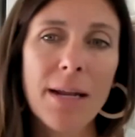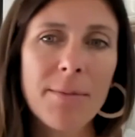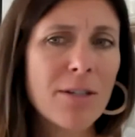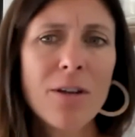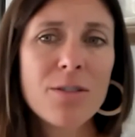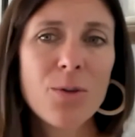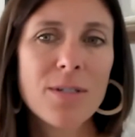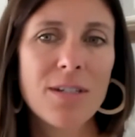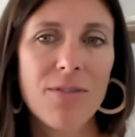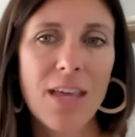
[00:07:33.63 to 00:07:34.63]
I mean, there's all
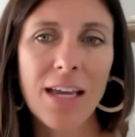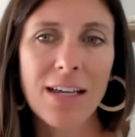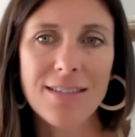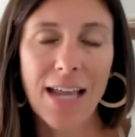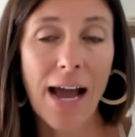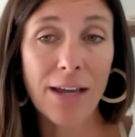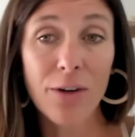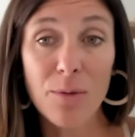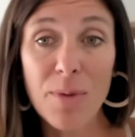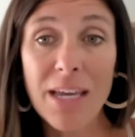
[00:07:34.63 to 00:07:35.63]
sorts of things that I
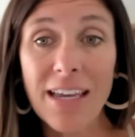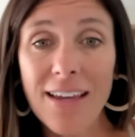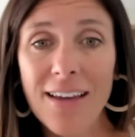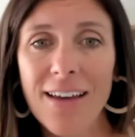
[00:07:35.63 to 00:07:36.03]
could be.